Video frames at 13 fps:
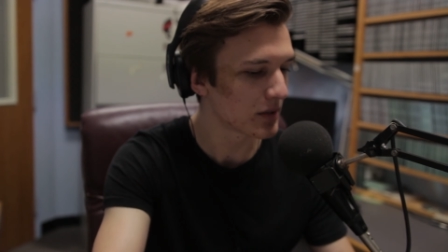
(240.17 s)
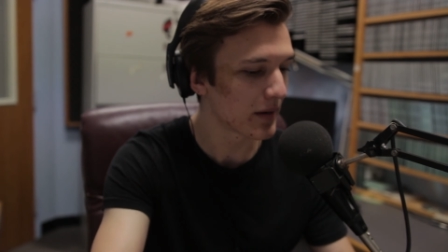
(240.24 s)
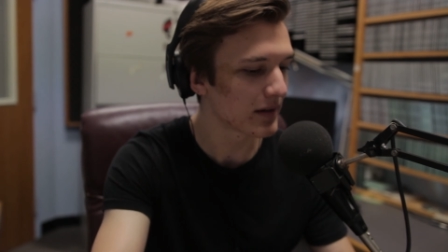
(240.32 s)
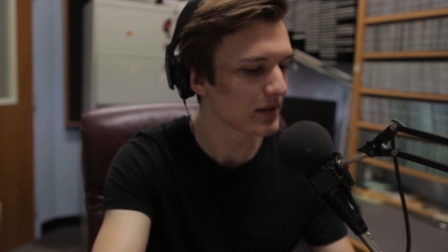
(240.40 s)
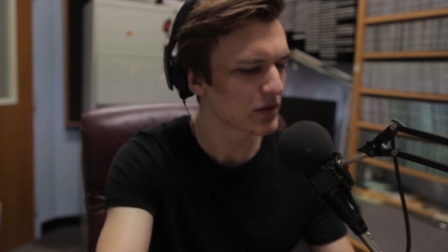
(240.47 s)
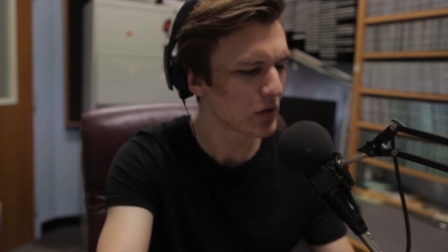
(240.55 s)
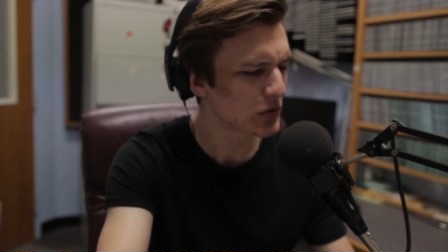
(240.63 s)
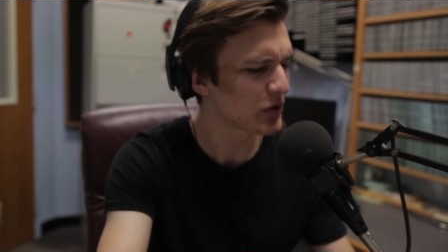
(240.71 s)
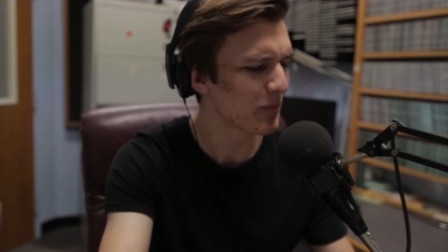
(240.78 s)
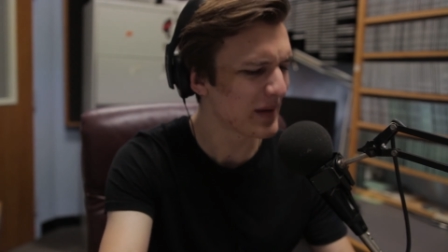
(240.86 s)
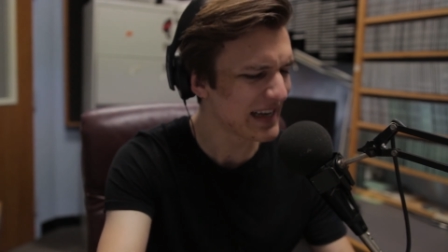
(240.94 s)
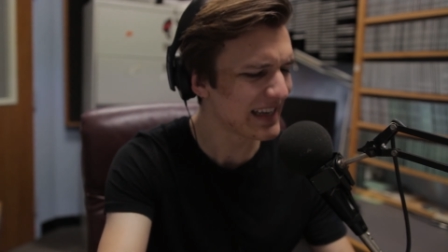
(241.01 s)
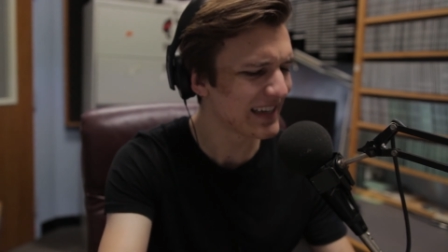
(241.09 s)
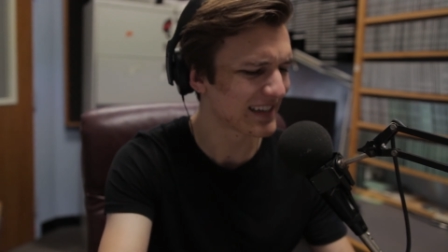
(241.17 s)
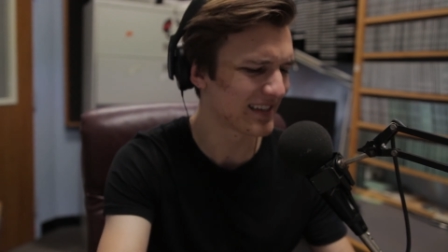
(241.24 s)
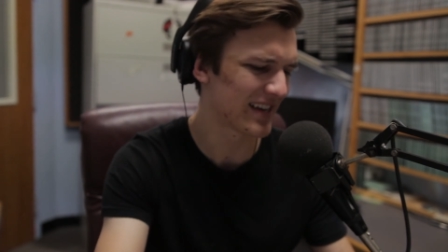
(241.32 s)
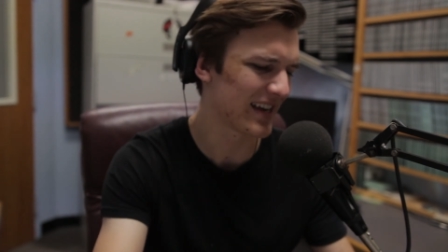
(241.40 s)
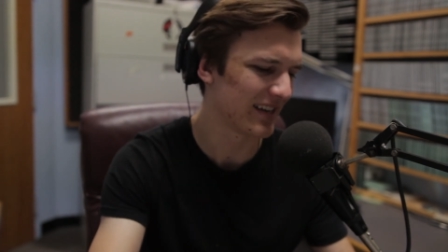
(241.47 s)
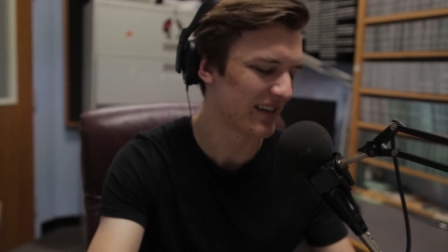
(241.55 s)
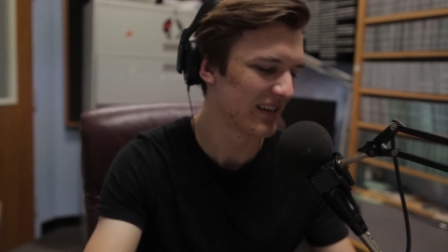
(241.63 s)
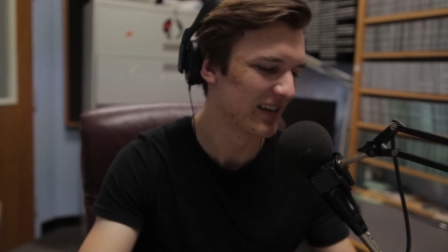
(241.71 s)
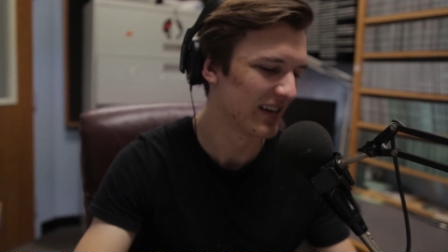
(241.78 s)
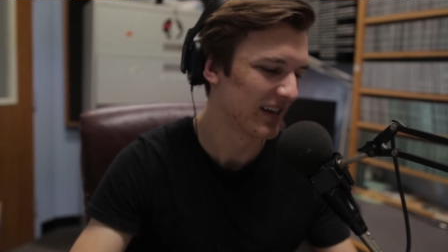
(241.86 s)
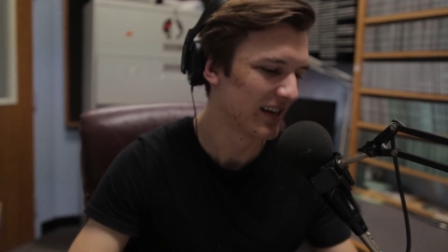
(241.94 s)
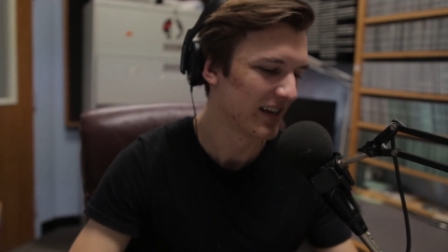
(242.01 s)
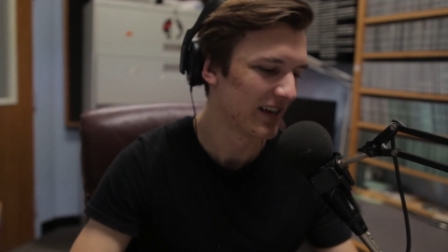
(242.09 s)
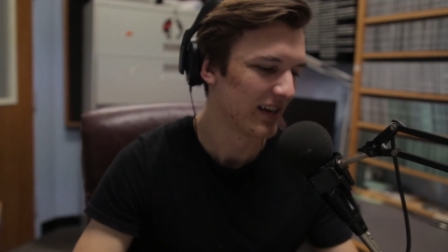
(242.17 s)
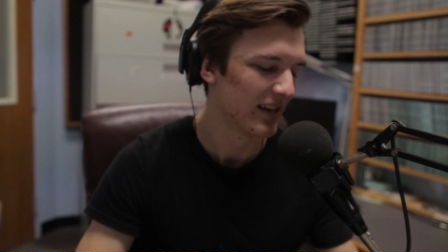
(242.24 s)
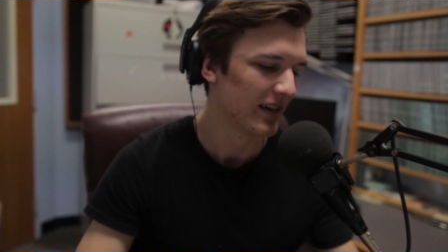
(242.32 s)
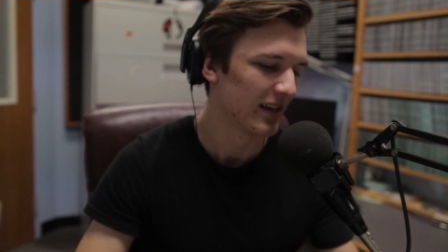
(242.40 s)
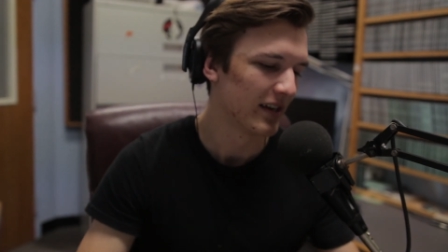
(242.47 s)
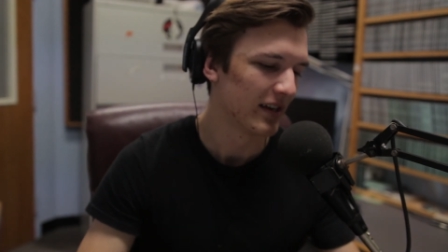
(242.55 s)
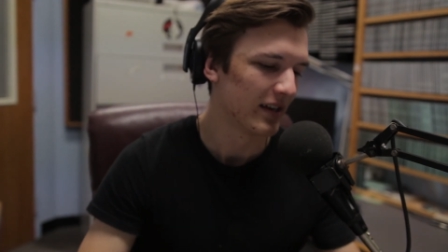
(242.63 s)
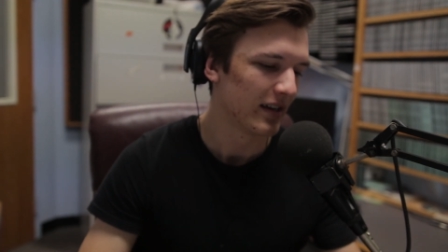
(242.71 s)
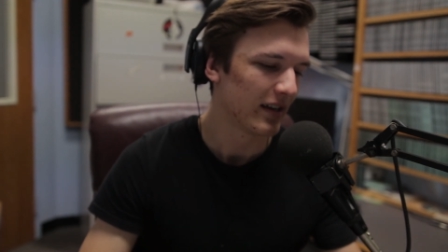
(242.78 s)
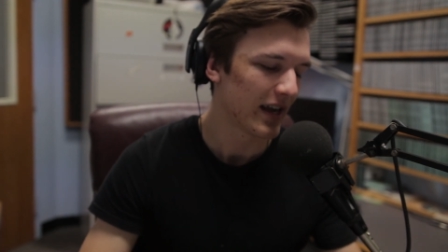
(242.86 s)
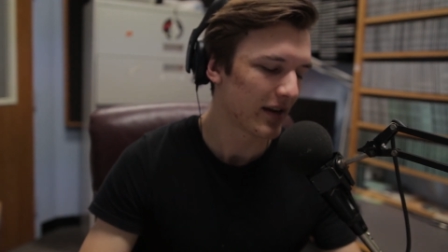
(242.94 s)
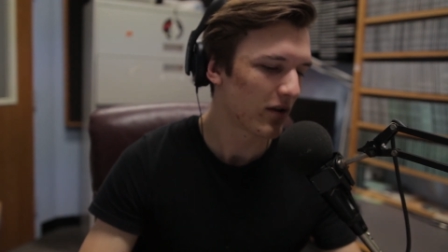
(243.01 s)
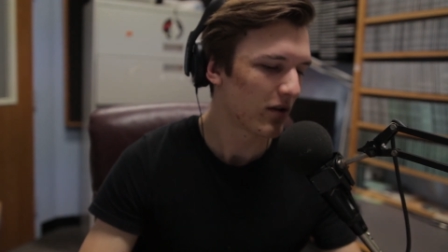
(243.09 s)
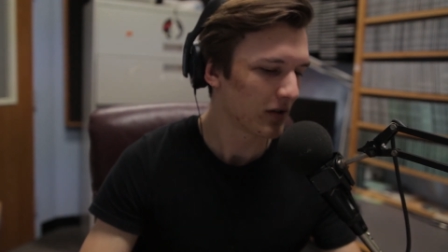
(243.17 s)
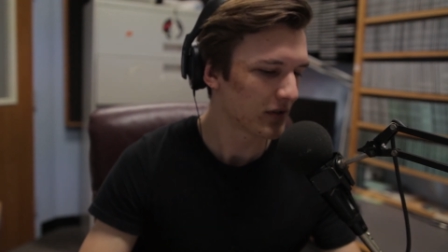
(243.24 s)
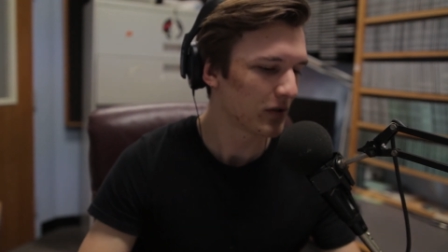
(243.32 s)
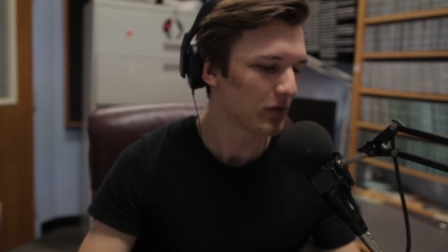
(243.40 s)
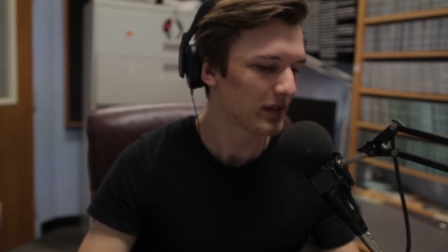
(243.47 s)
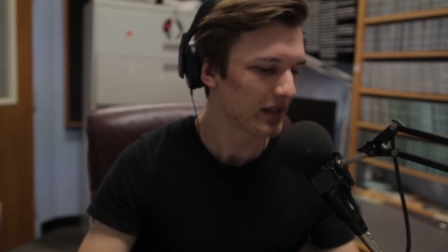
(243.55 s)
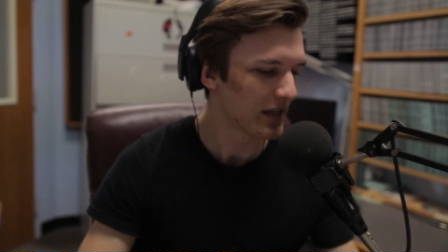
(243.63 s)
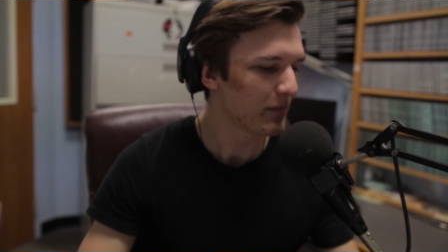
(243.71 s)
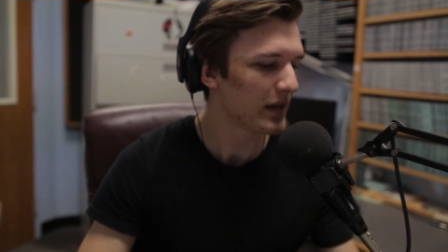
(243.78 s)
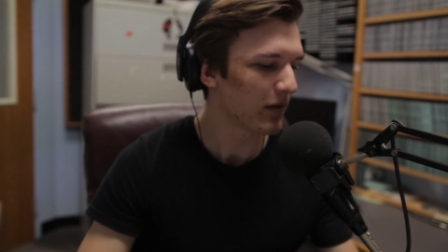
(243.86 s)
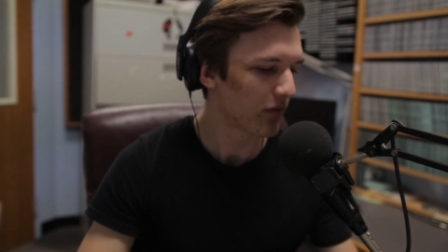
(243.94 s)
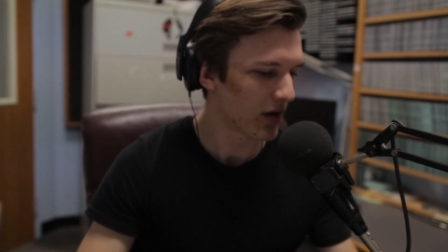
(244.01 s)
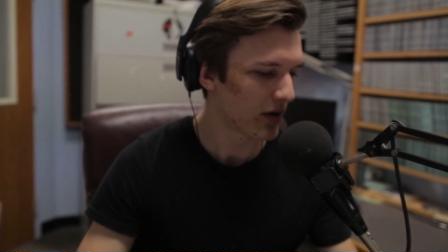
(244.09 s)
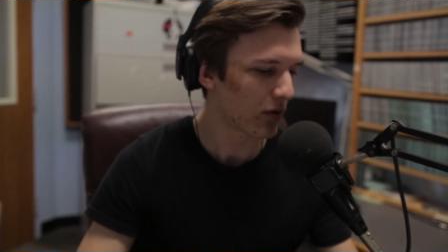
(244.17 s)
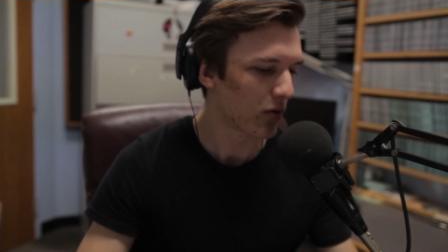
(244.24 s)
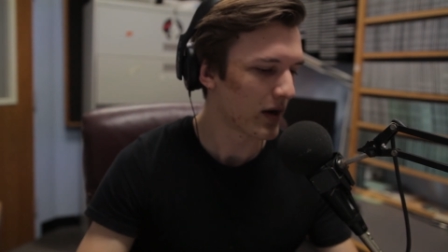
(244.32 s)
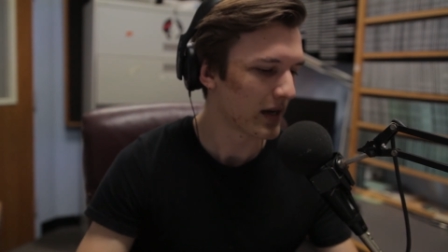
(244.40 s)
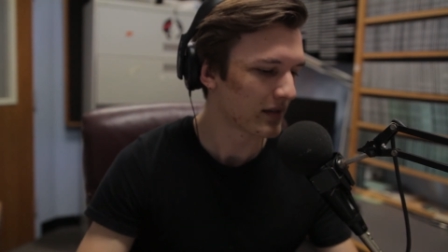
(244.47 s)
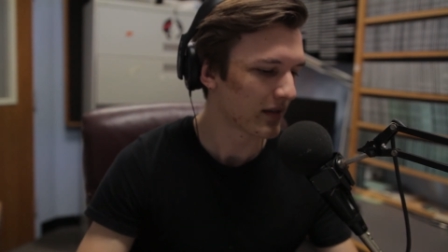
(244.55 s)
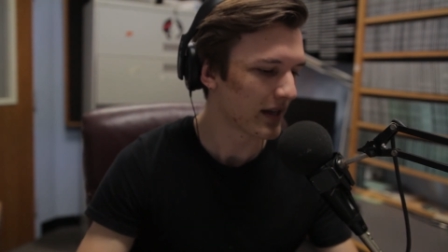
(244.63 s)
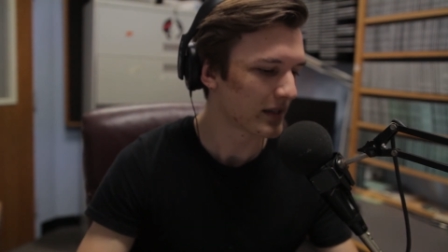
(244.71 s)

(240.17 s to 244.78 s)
about a social media site. And also send me a friend request.